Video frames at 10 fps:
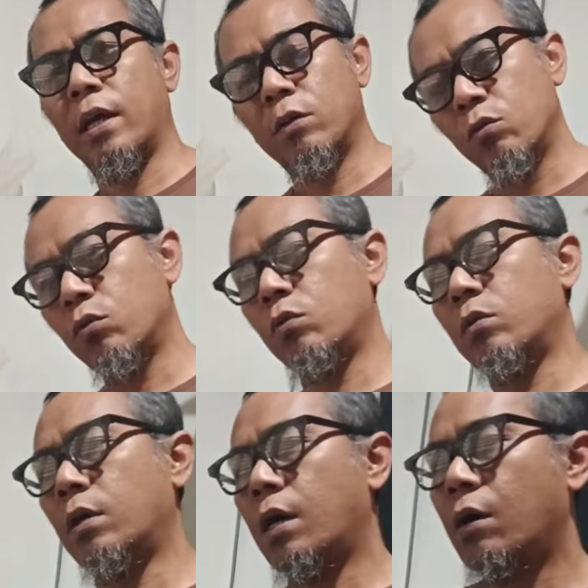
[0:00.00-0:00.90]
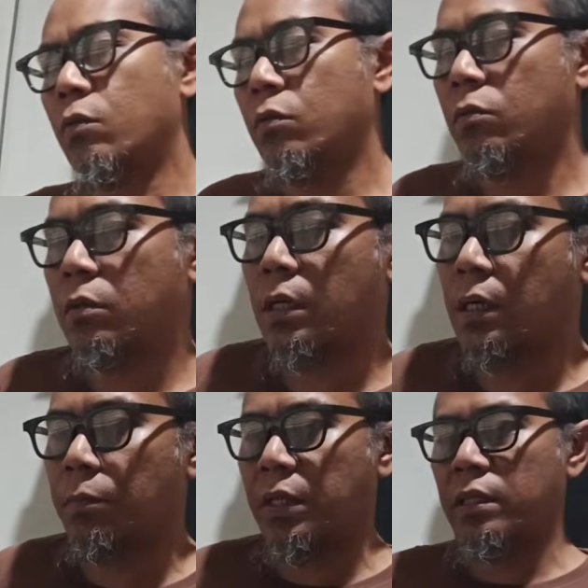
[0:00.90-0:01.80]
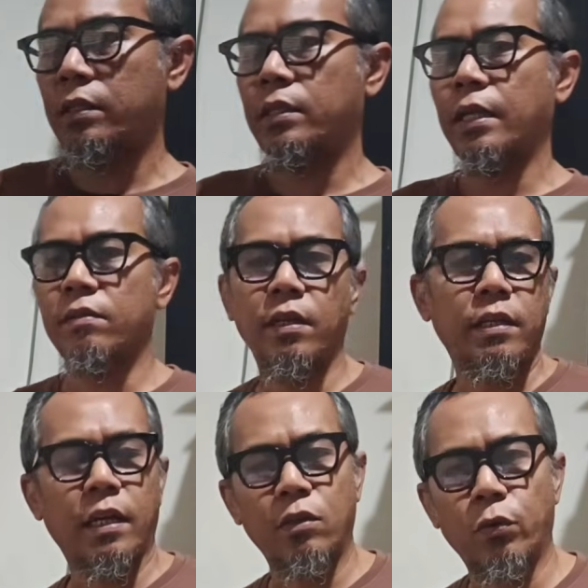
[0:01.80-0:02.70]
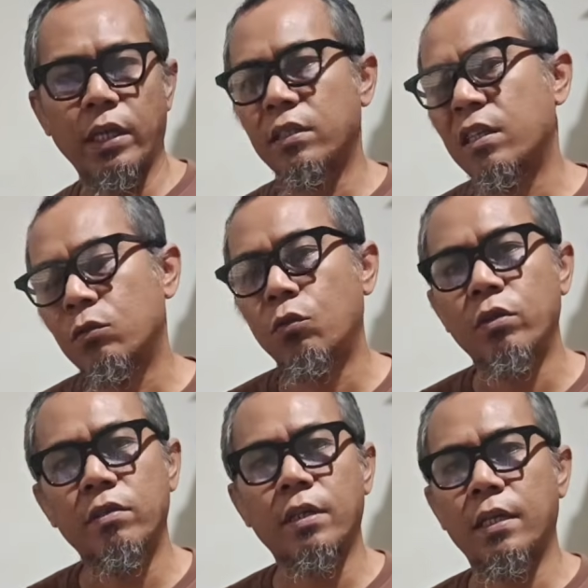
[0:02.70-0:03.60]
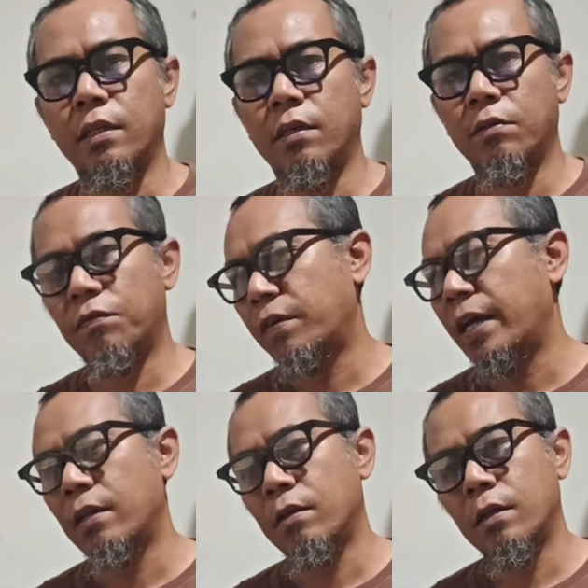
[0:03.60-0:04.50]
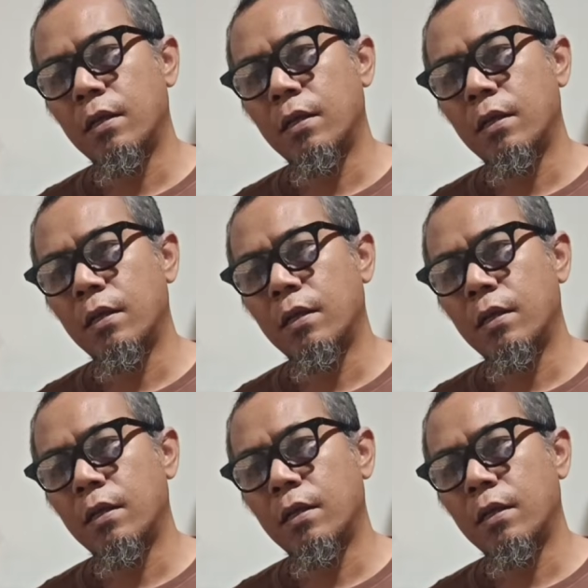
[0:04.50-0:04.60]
I don't know how Bigtreetech say that you can just go inside the file